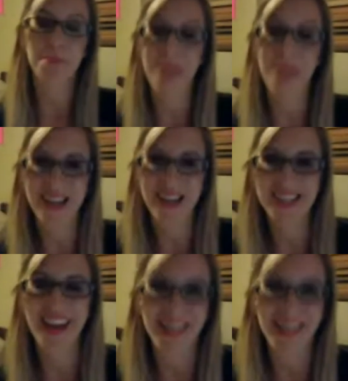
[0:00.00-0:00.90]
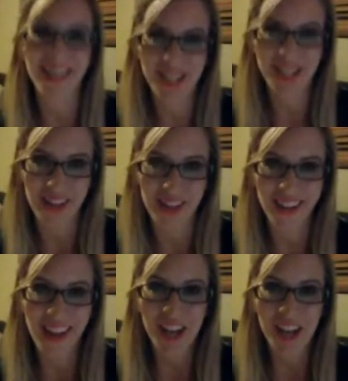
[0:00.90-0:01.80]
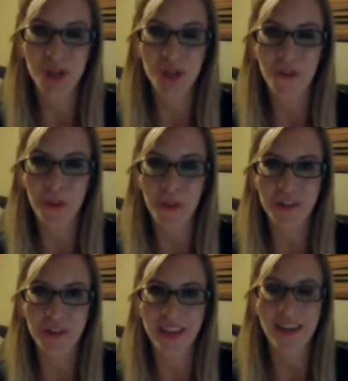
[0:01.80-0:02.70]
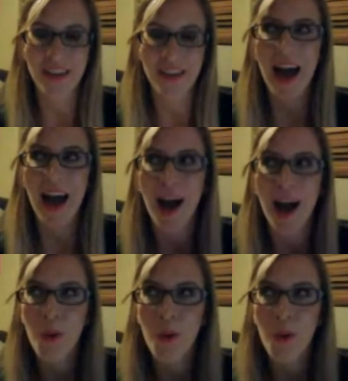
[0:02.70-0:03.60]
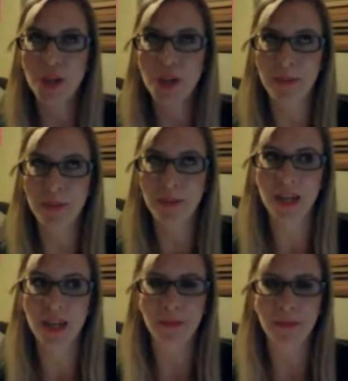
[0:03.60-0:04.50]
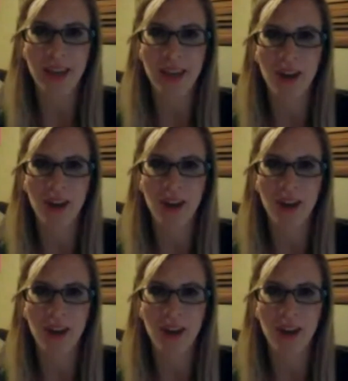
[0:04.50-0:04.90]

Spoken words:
your best customer. So if you're wondering, how do I be my